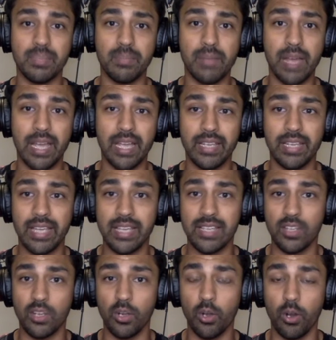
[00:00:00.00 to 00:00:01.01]
buy. He has
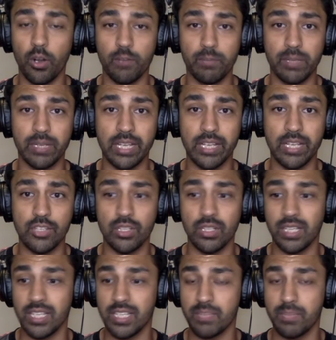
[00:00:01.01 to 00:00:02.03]
a lot of potential,
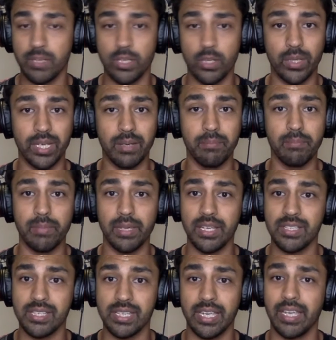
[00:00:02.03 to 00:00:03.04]
has been doing
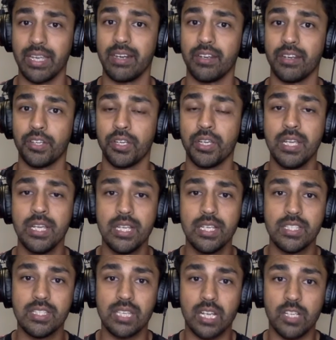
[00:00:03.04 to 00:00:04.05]
amazing in
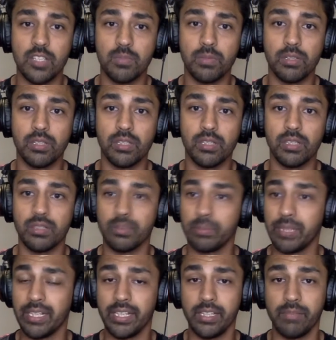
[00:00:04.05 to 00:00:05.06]
Salzburg.
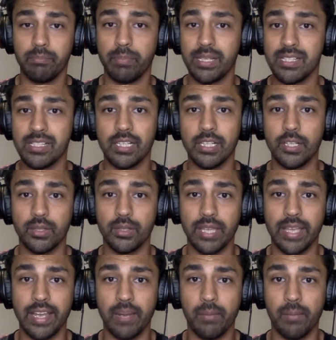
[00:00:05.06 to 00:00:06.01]
He basically took the helm